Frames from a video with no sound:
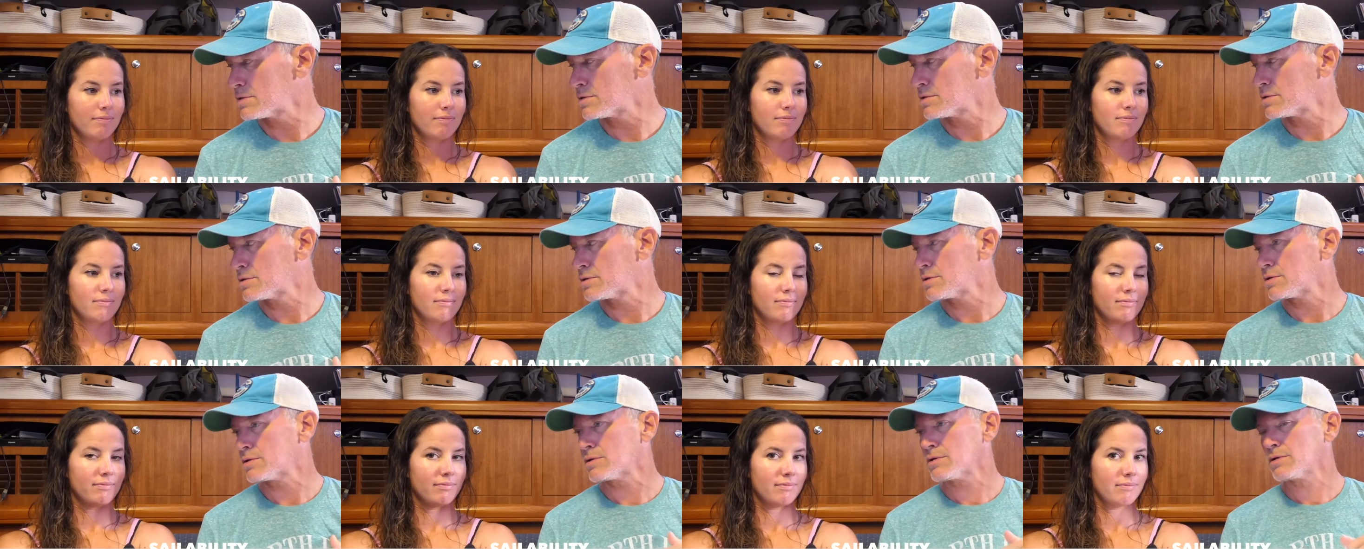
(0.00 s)

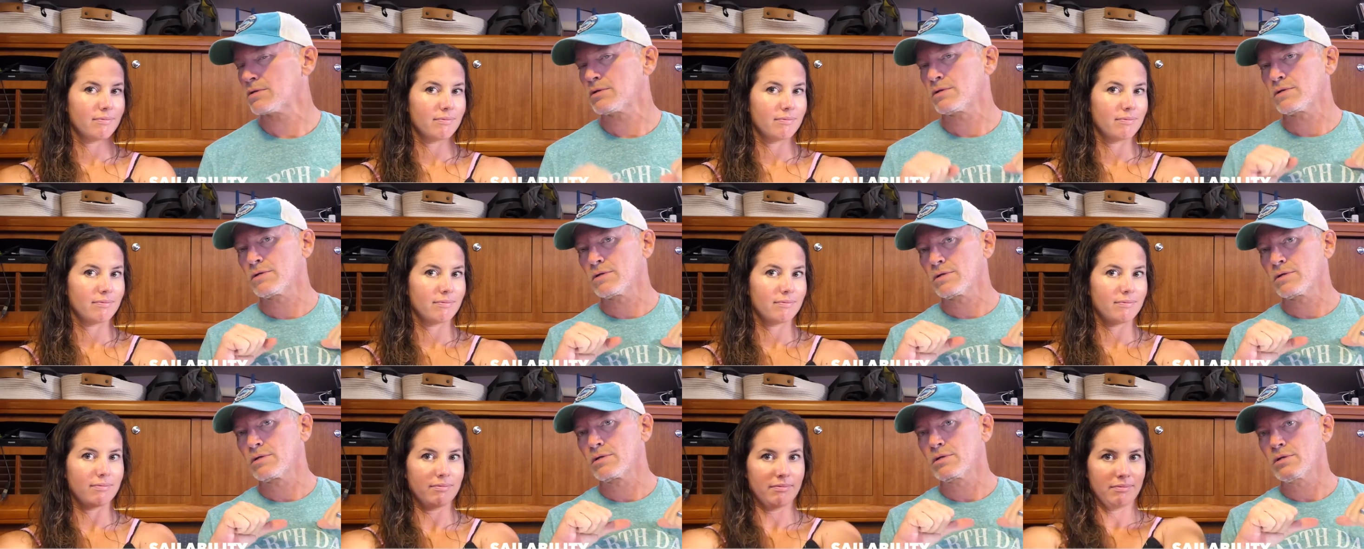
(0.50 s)

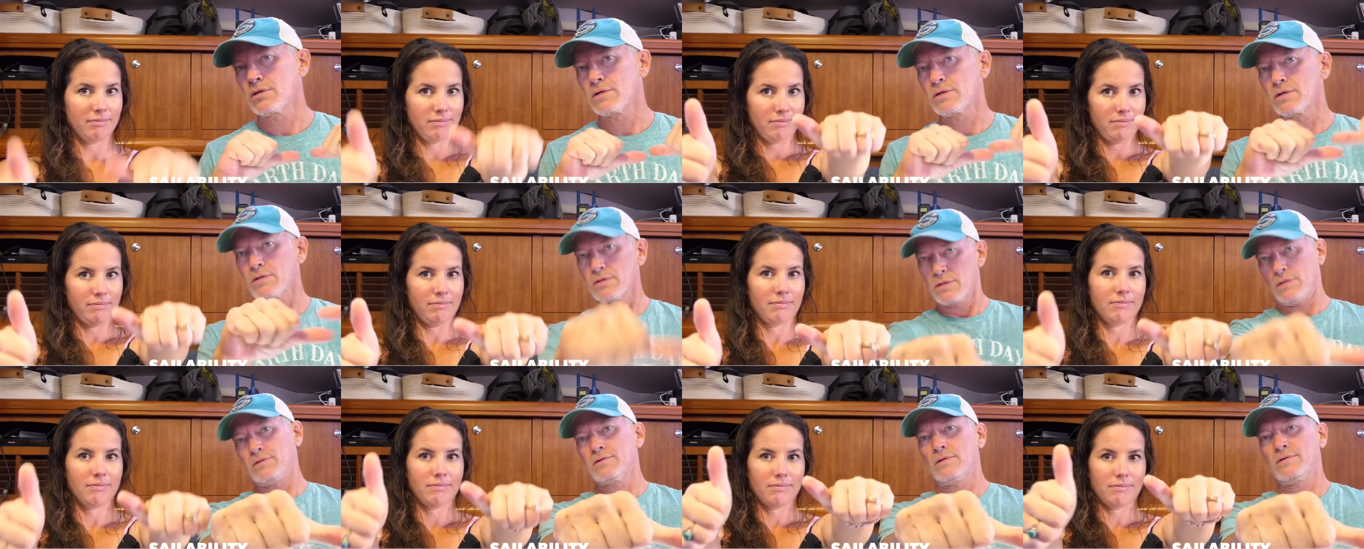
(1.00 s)

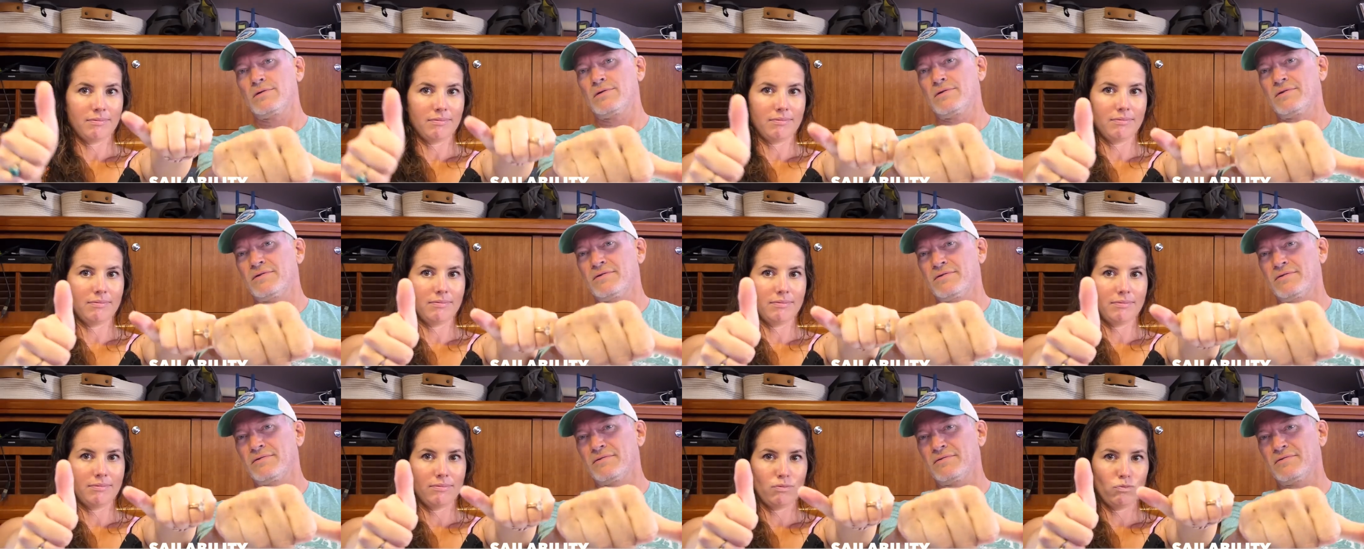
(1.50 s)

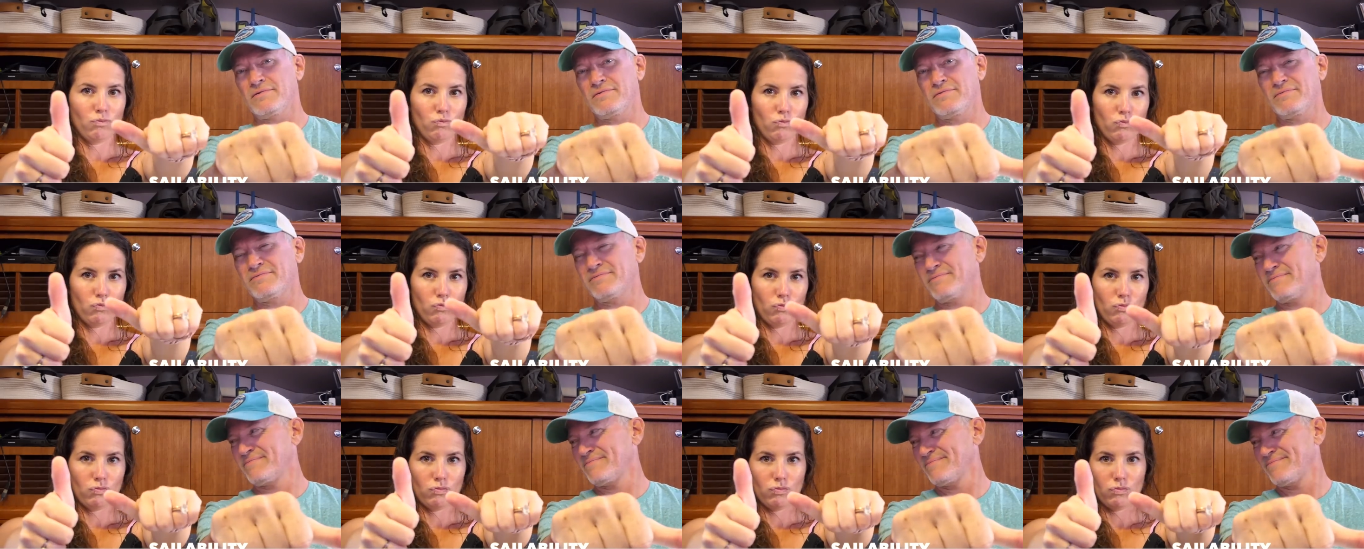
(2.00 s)

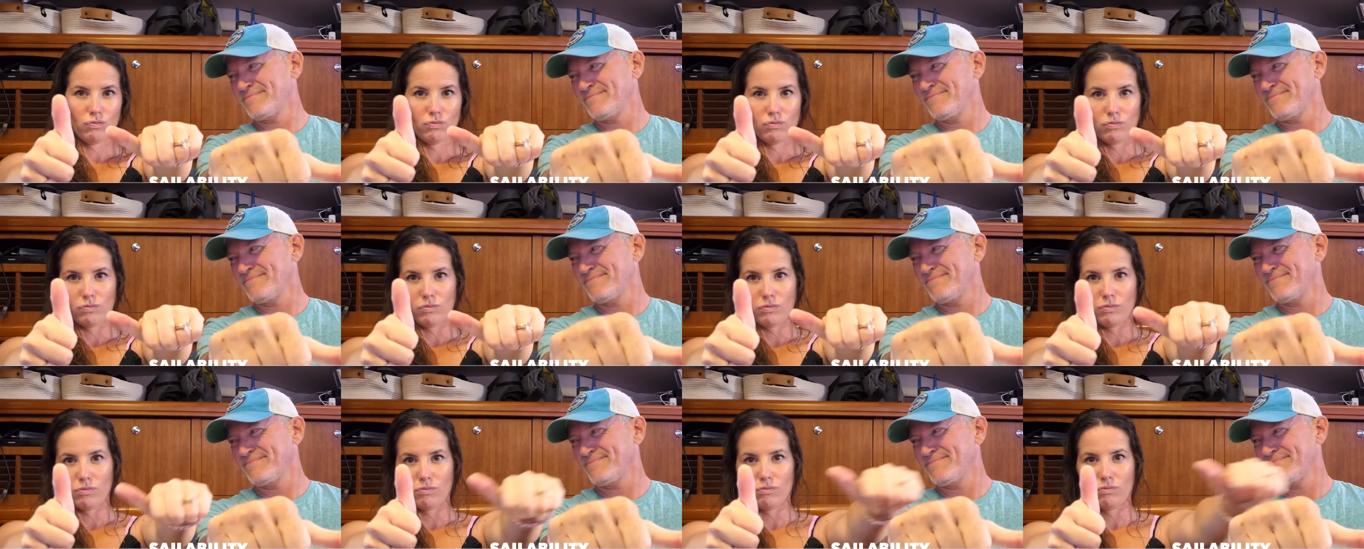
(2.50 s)

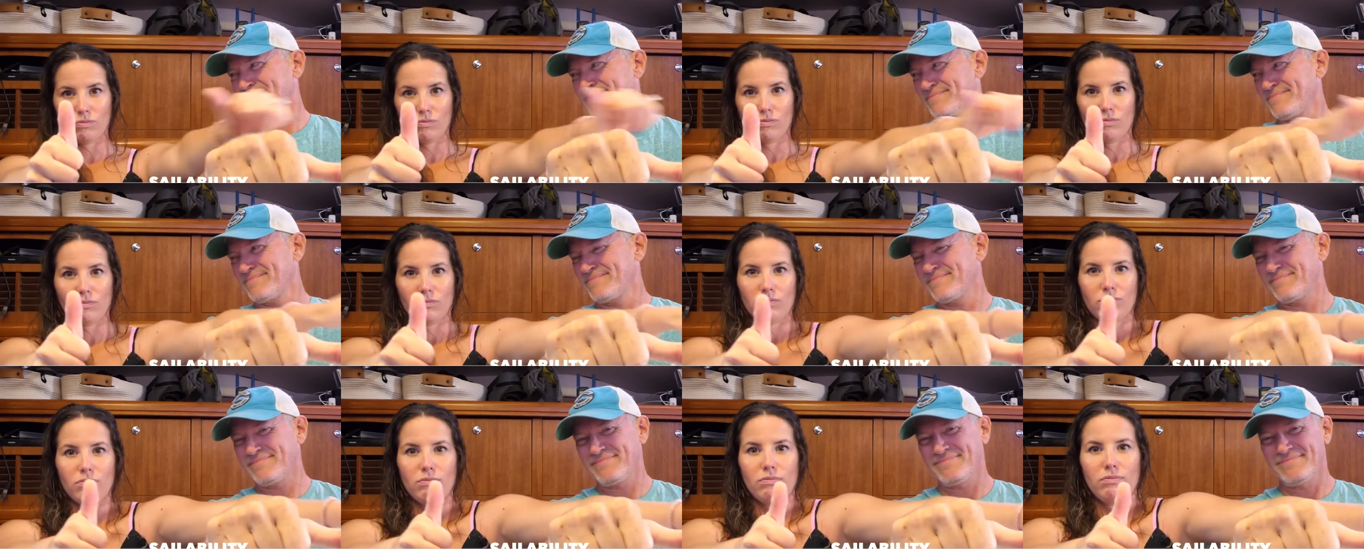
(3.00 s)

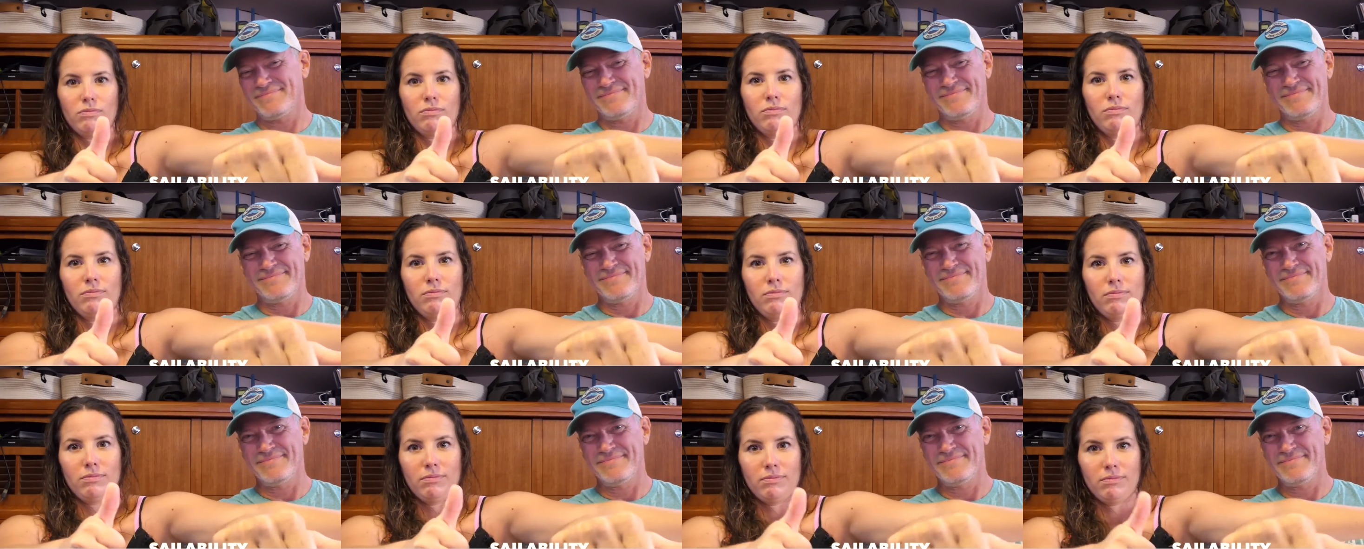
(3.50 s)

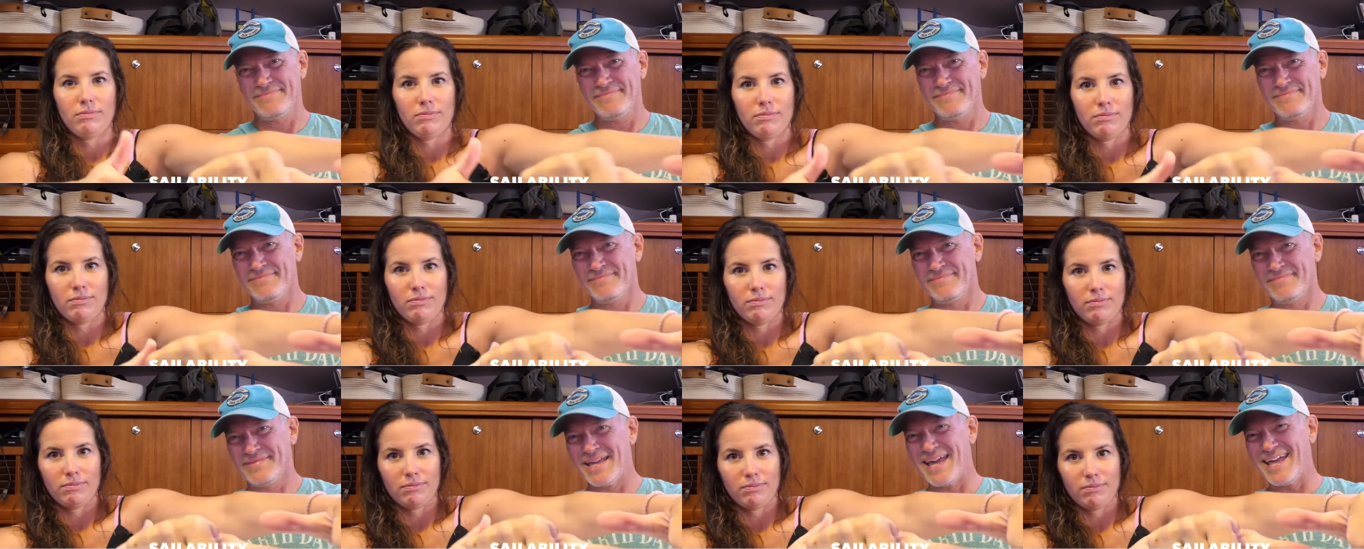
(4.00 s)

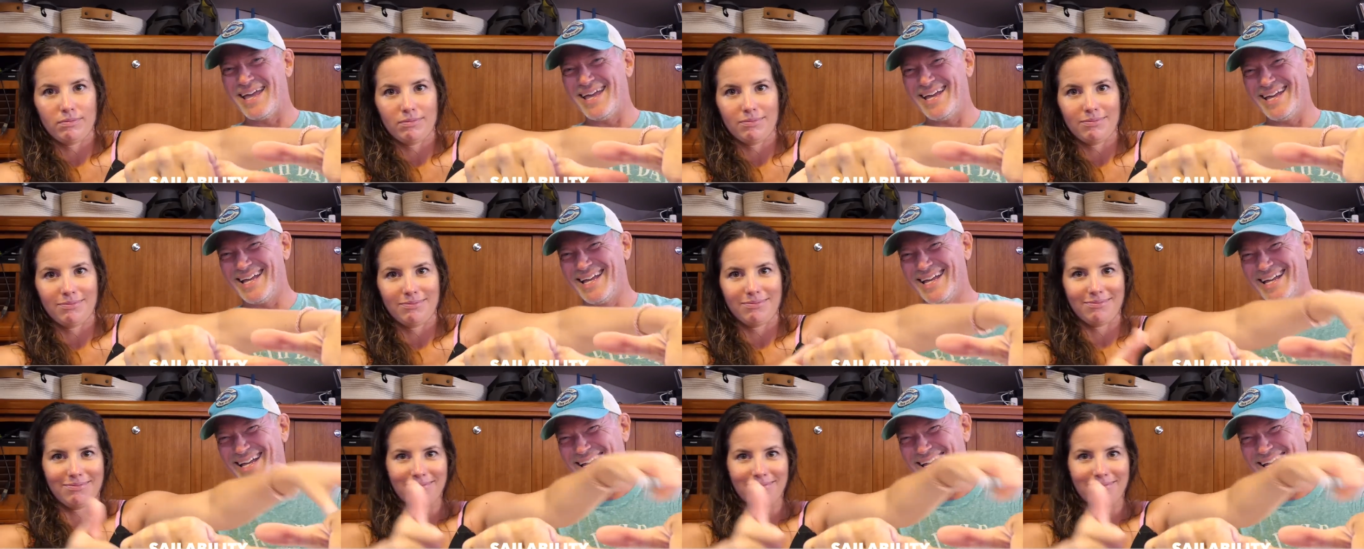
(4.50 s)
(silence)